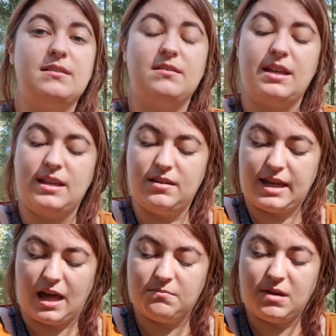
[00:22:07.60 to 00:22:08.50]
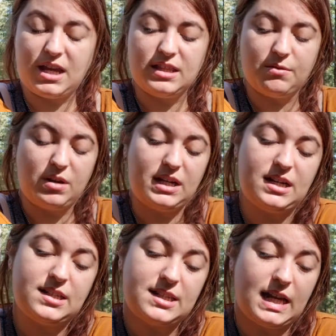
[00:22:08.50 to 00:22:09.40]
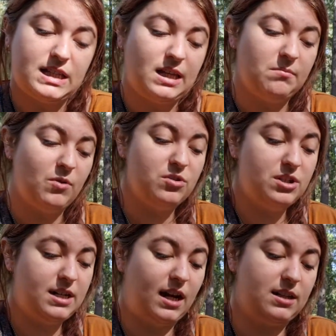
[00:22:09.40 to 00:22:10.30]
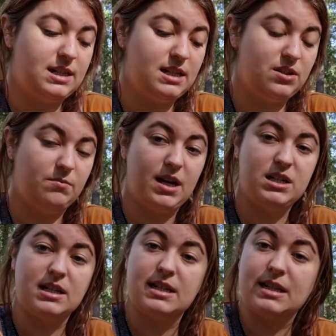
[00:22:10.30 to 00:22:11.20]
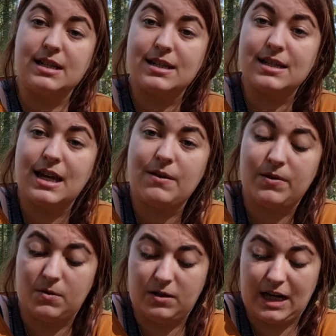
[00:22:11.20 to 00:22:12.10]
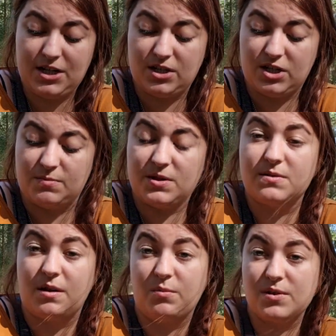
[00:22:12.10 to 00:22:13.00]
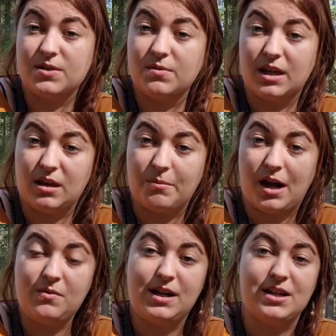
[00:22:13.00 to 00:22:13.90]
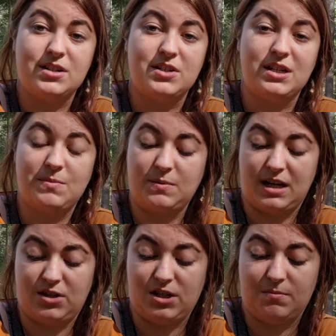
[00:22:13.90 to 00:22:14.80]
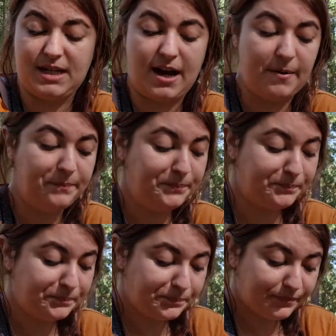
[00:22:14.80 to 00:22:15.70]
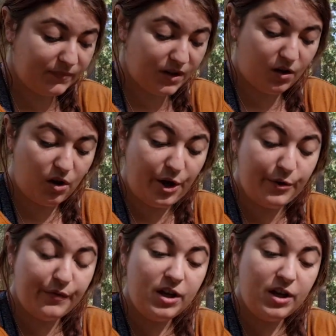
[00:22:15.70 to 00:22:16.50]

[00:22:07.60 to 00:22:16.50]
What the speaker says: it can mean that we need to take the emotion out of the situations. And this is key for the relationships, because I was talking about relationships when he jumped out, of